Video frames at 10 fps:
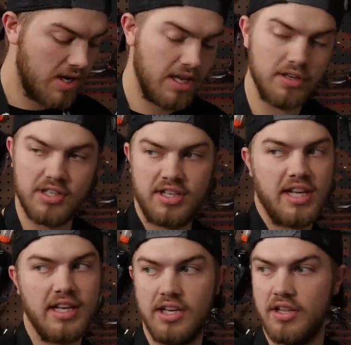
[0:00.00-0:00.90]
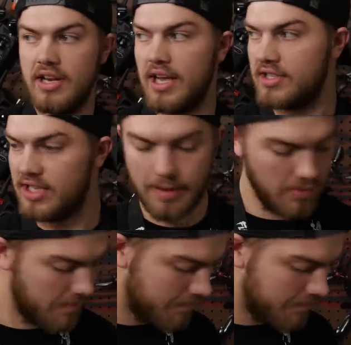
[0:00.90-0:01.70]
It'll just kick into the next step. Cool.